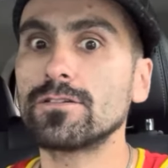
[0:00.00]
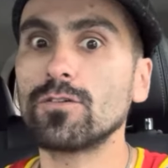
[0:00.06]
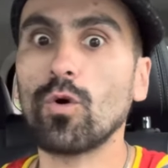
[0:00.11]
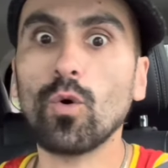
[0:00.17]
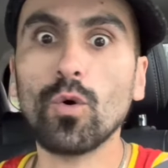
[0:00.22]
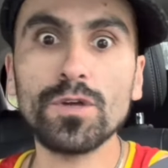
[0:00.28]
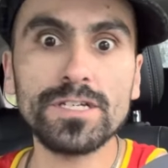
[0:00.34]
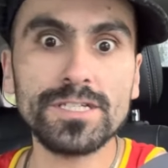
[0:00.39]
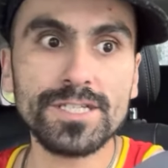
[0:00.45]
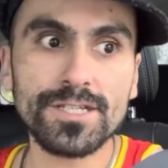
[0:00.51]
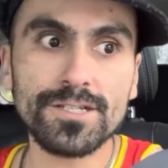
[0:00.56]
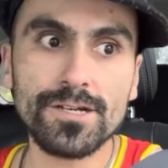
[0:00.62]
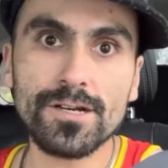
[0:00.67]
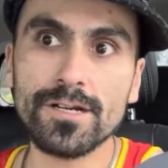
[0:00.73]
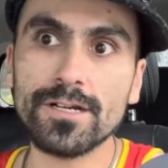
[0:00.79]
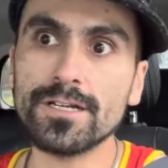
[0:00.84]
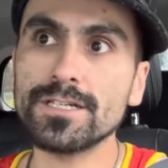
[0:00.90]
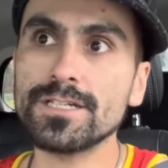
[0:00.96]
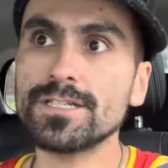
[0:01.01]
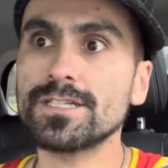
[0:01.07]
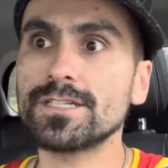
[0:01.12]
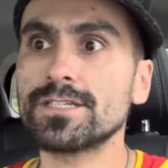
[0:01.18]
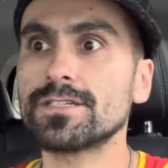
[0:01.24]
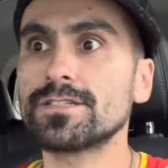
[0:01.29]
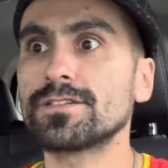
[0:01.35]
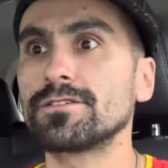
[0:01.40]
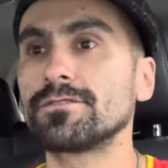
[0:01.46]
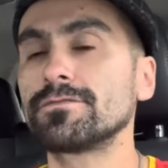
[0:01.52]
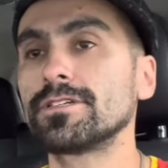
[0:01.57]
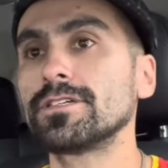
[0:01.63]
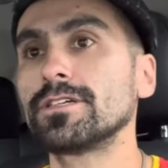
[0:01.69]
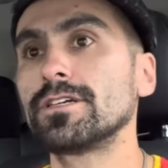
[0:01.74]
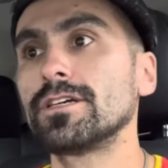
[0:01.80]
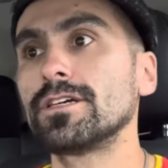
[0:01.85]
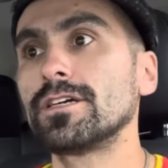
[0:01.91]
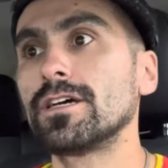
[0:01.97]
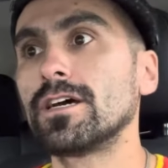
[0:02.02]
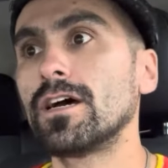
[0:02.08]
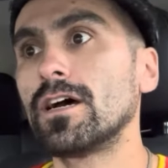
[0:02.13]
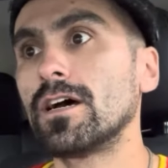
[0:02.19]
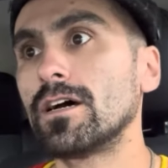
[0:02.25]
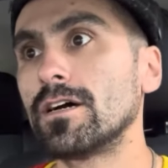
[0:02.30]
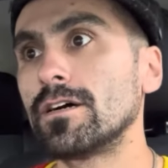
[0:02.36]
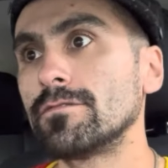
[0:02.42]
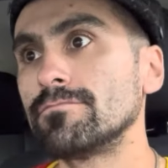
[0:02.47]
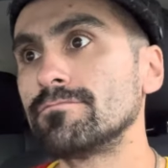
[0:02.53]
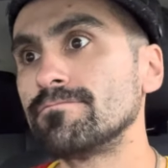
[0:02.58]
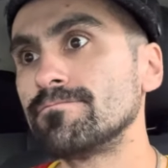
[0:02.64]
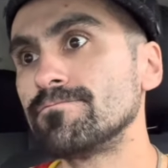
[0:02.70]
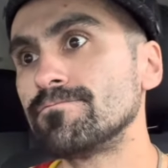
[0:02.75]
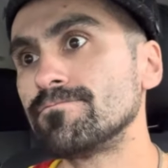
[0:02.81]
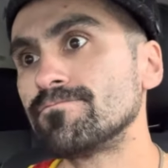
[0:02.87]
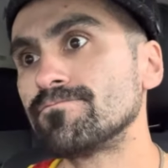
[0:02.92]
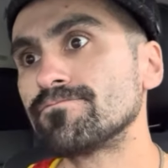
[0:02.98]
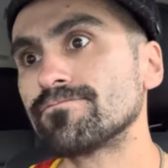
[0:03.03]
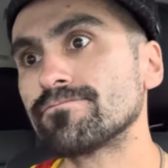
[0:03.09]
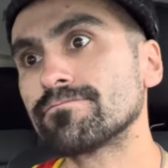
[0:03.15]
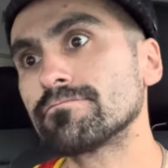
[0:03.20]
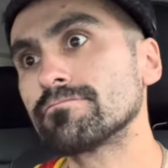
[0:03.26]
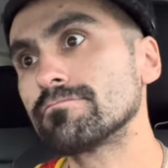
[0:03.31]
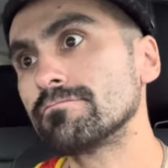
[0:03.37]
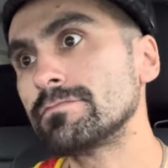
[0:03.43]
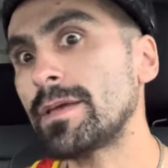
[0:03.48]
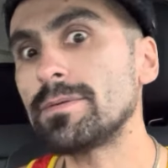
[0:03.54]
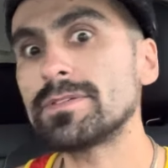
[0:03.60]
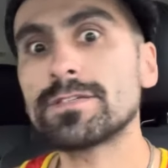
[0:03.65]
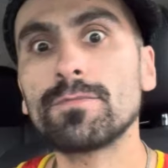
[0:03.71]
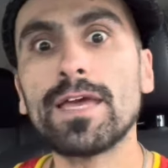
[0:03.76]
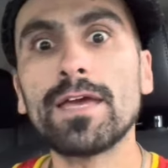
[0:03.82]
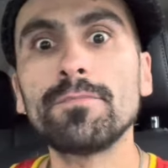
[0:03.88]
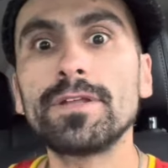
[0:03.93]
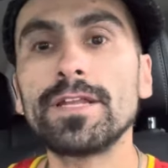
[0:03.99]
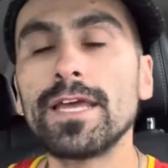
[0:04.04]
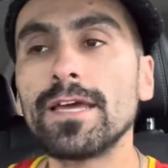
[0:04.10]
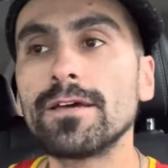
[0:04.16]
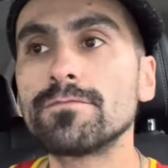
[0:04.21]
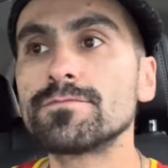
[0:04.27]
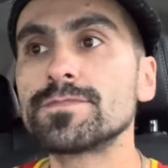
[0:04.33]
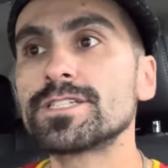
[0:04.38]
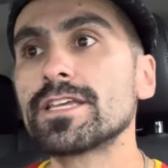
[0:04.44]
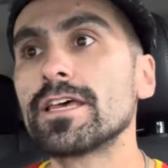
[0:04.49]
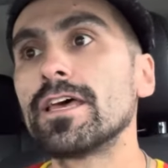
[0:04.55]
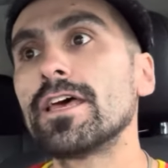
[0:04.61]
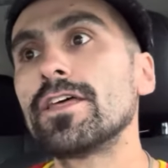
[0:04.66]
oysters, um, maybe some M&Ms.